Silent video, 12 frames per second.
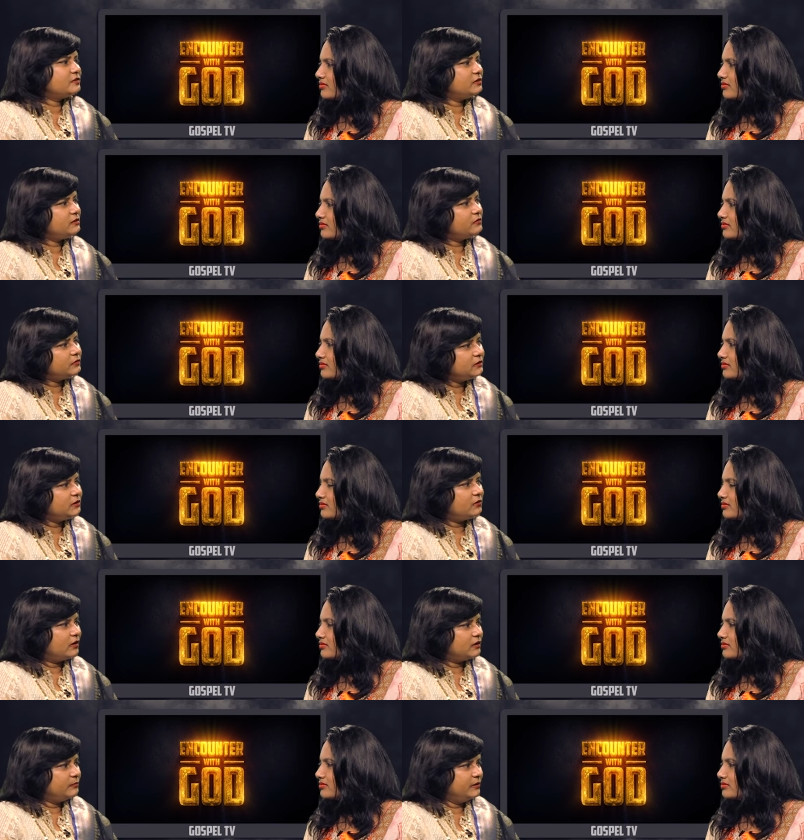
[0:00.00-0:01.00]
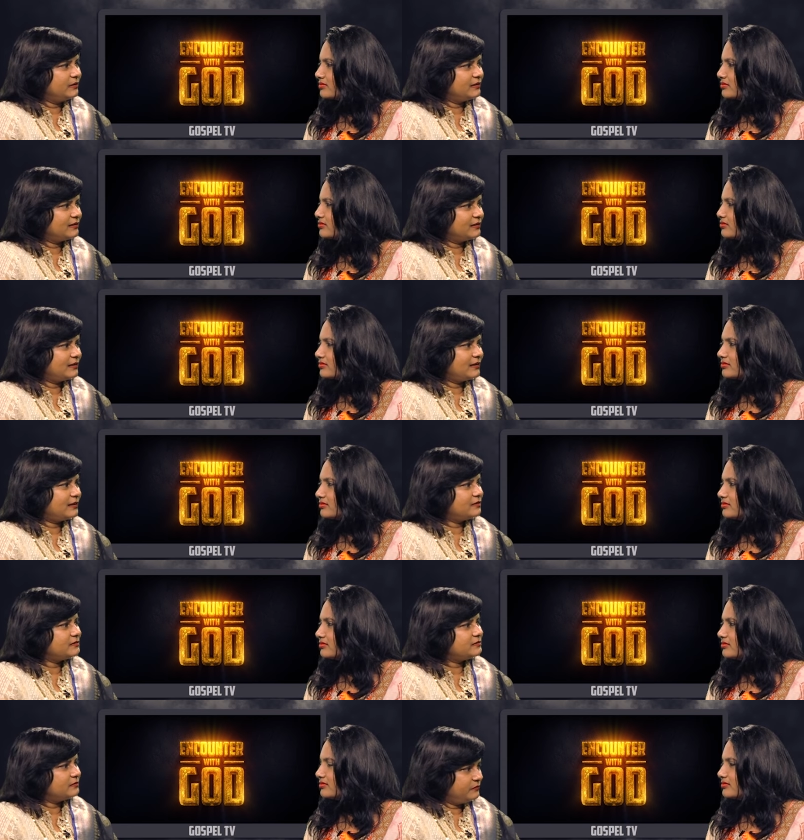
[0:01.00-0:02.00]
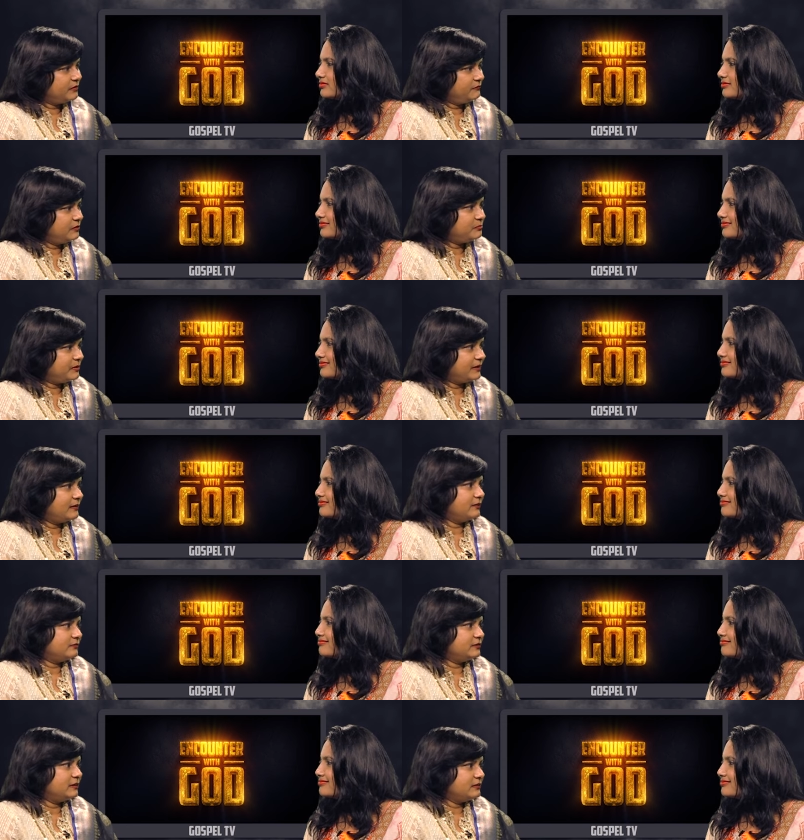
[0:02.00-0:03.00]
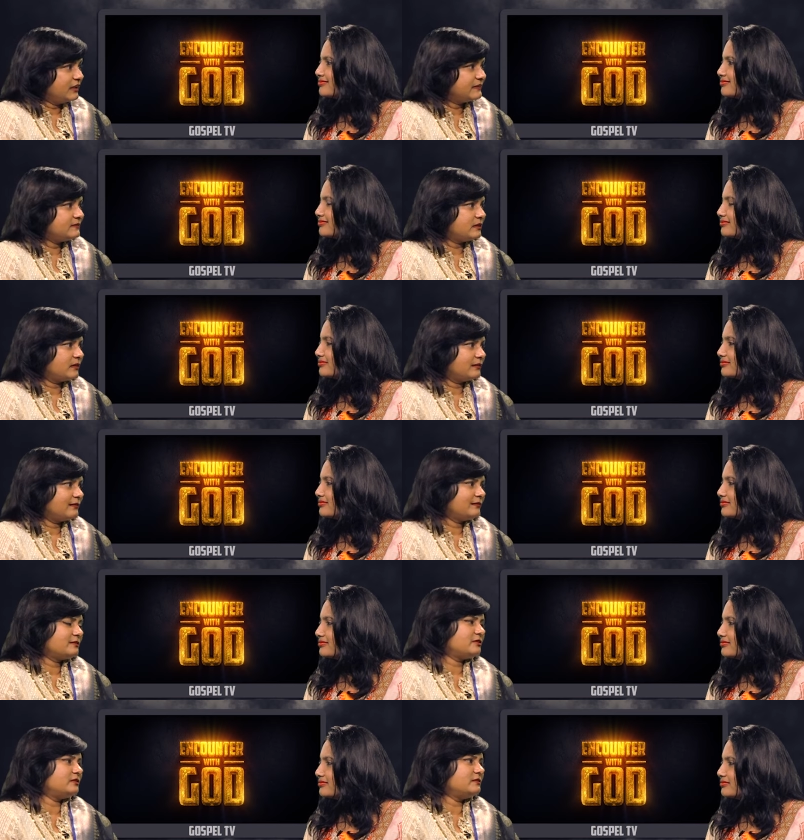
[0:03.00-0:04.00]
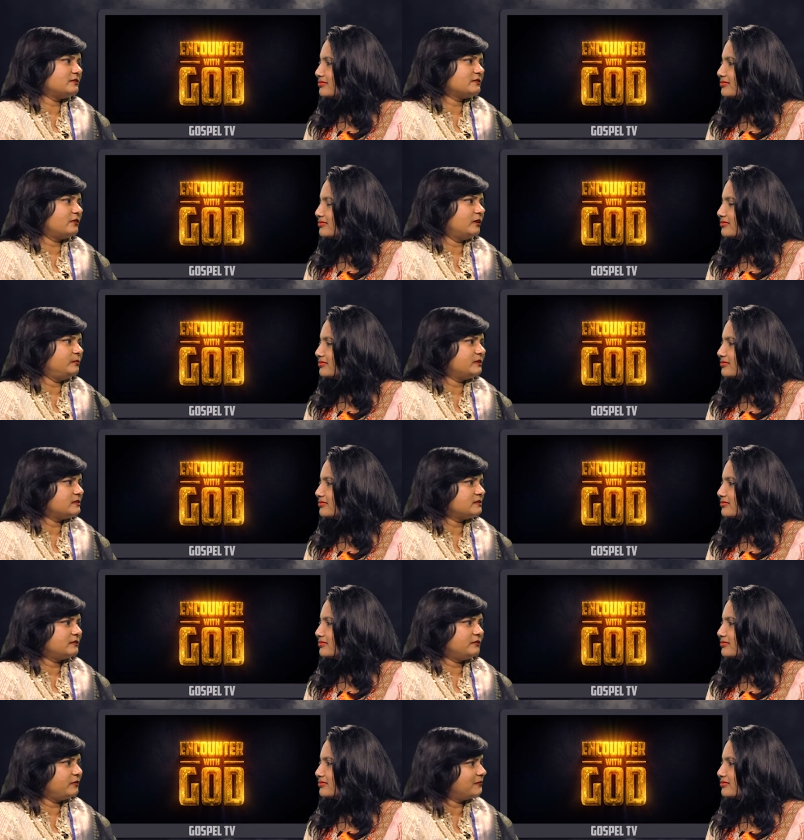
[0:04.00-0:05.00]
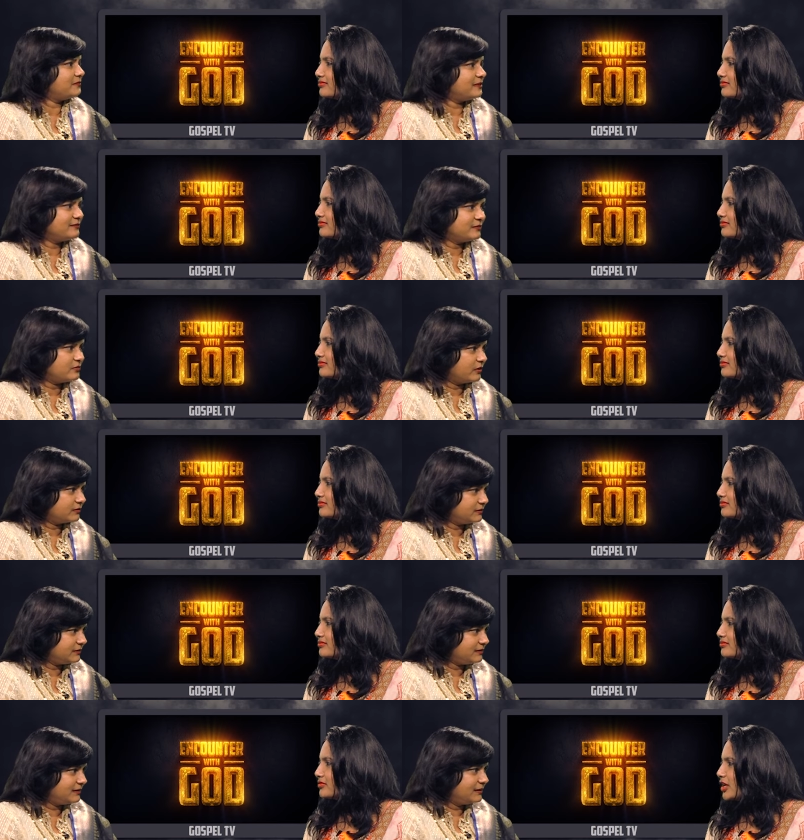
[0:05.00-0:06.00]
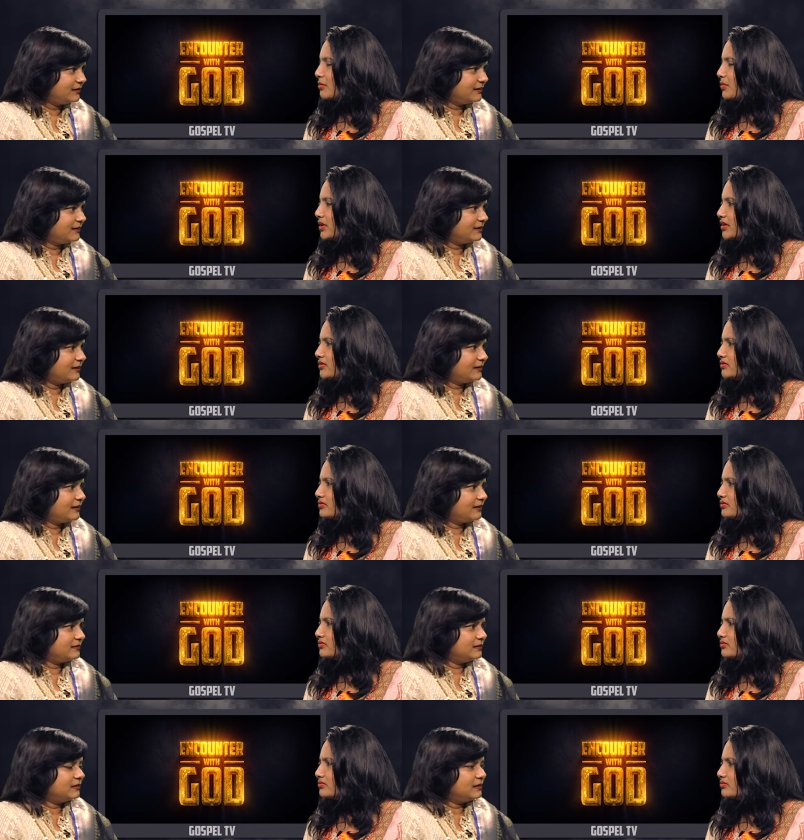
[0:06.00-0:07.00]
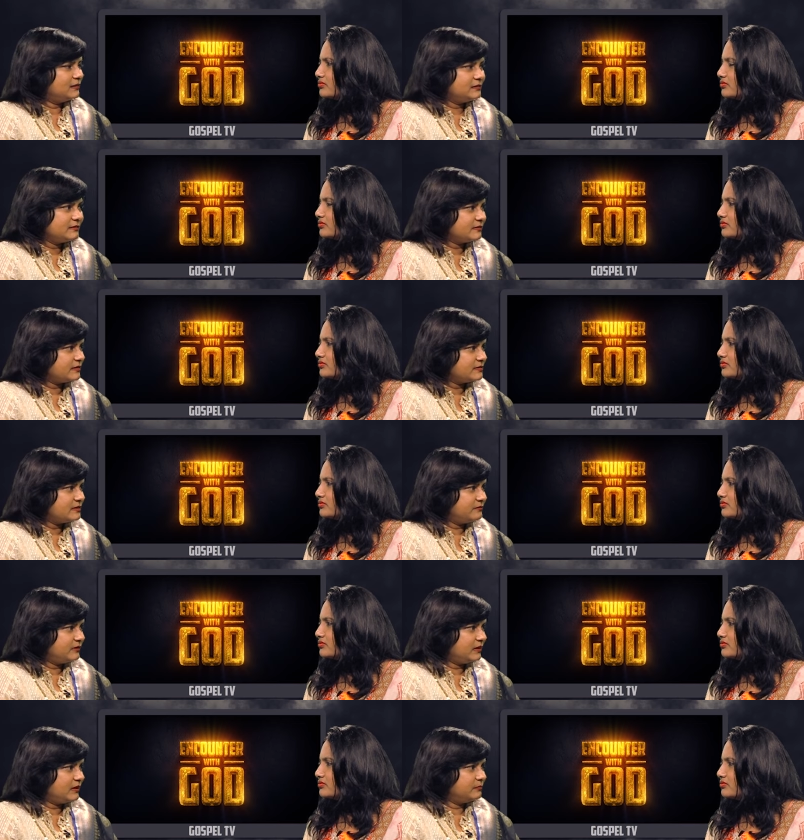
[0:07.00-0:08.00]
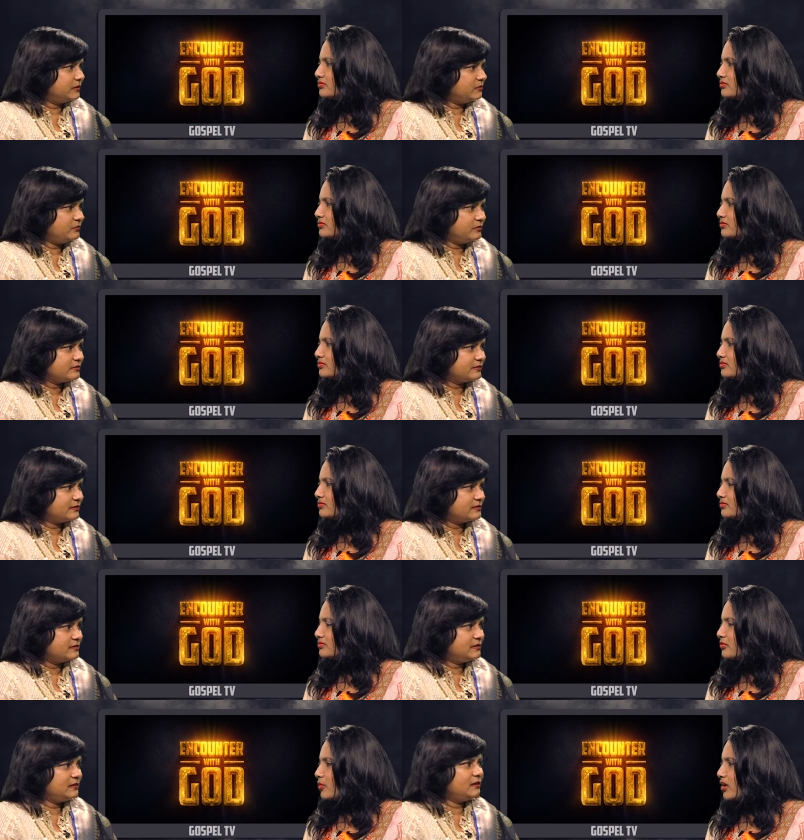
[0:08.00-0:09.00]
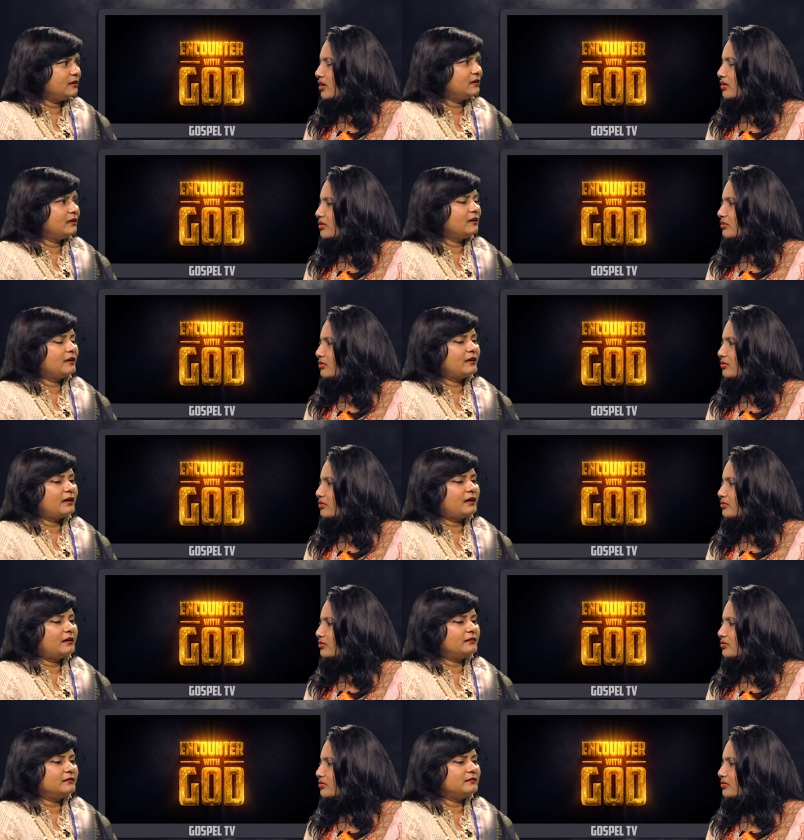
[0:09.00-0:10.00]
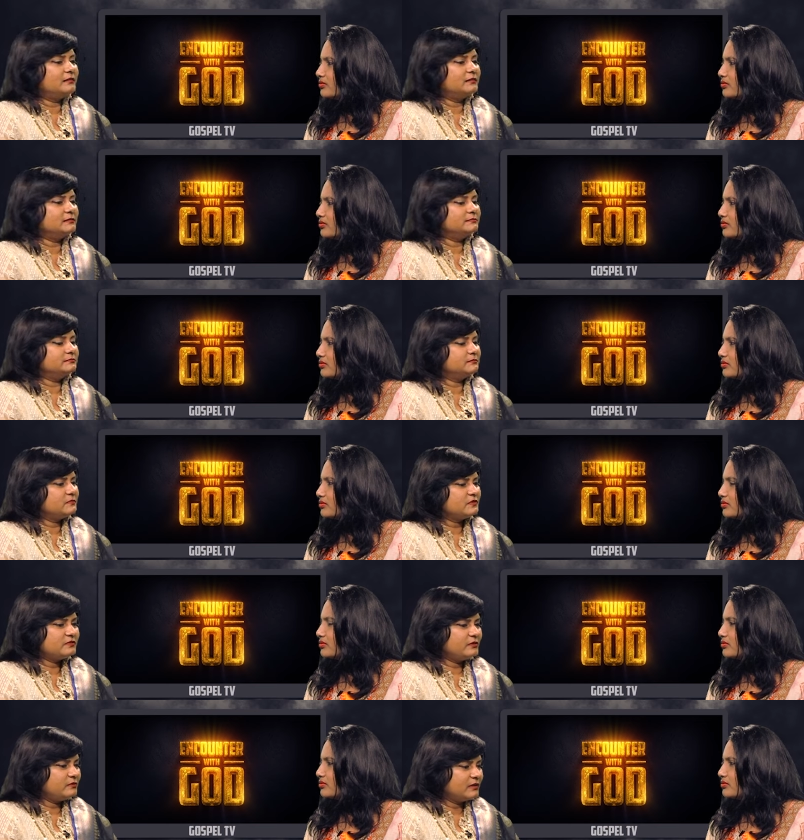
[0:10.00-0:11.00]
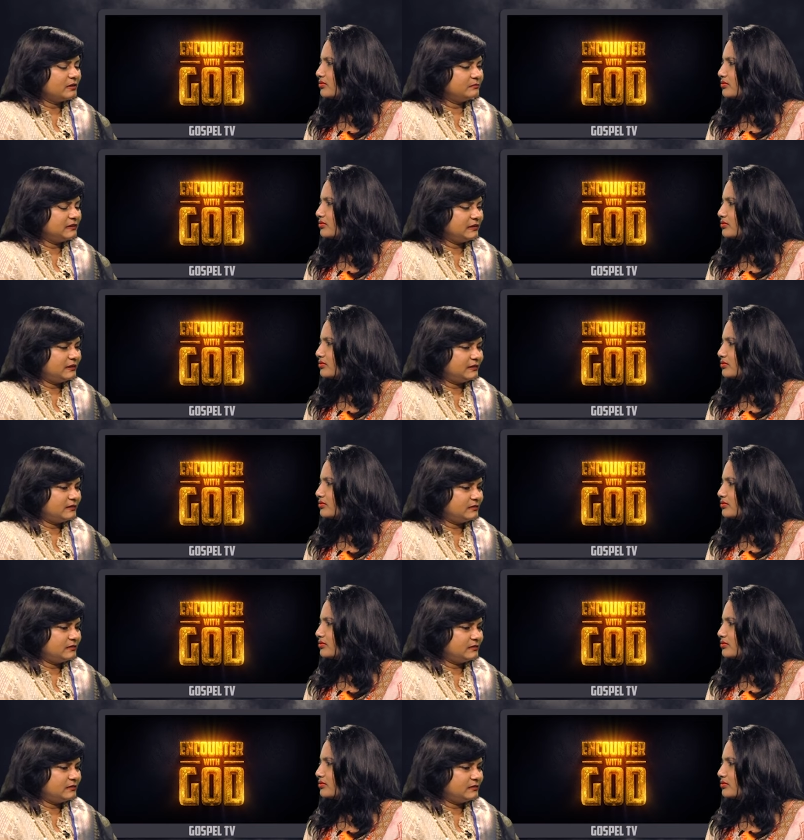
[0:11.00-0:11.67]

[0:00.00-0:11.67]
Speaker 1: she only called me mm. and when we prayed after that next day mm. she just called me and she said we have changed the doctor
Speaker 2: amen
Speaker 1: the another surgeon will come and do your surgery wow and uh, so you come and get